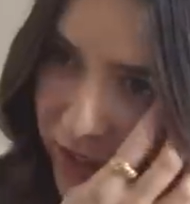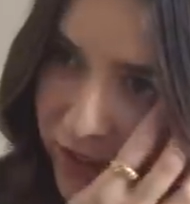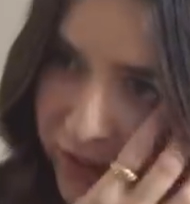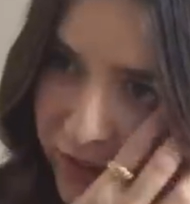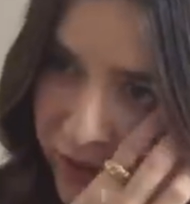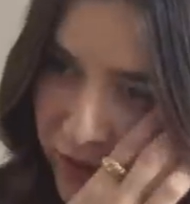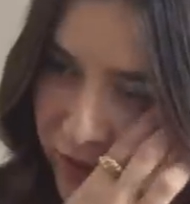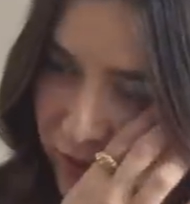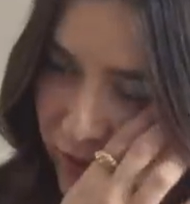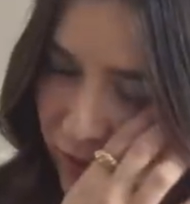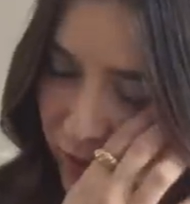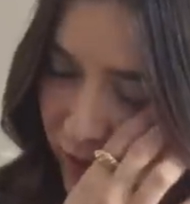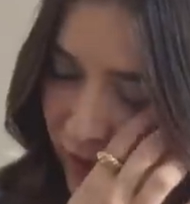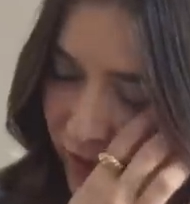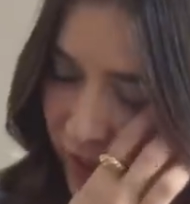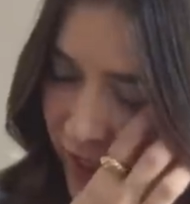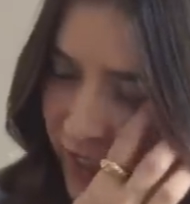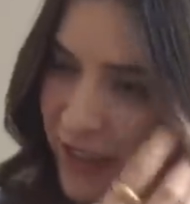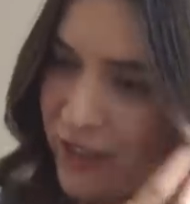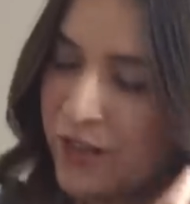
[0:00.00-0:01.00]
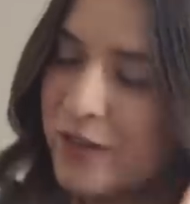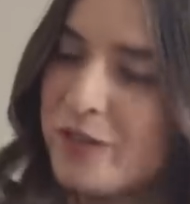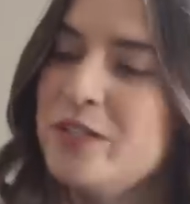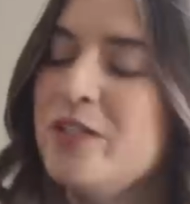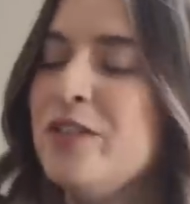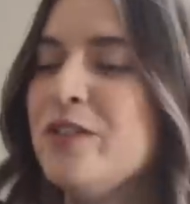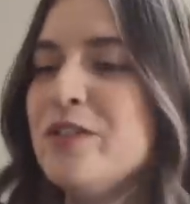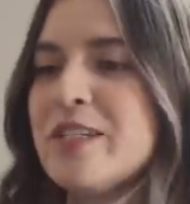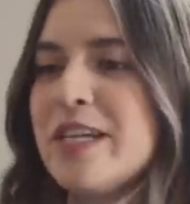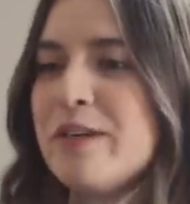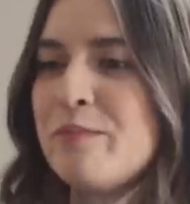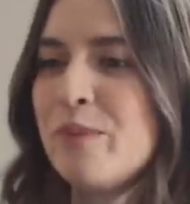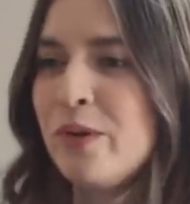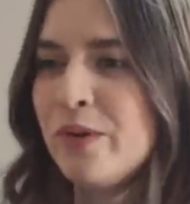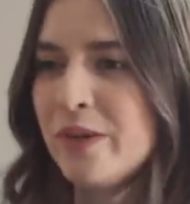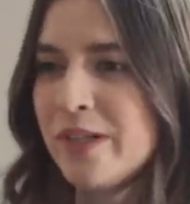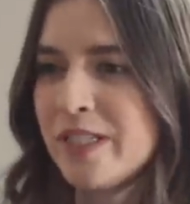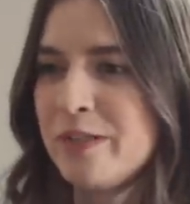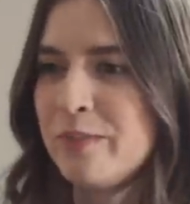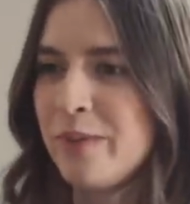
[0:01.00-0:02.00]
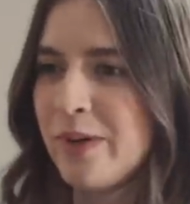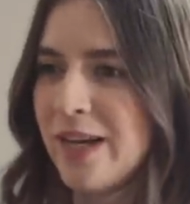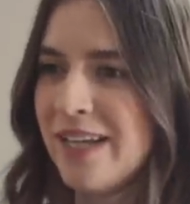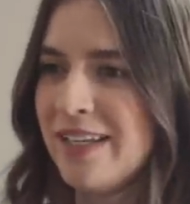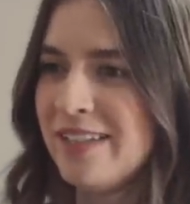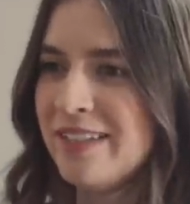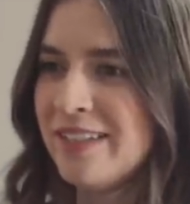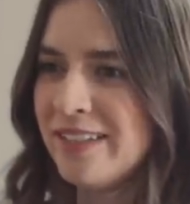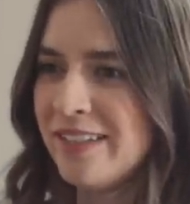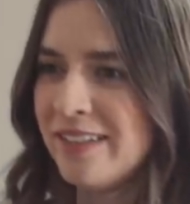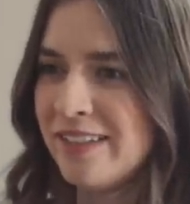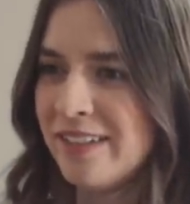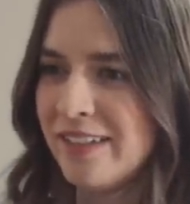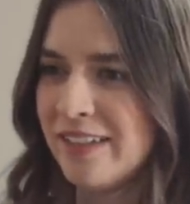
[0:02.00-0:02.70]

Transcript: So what are his go-tos? Like Polar Express.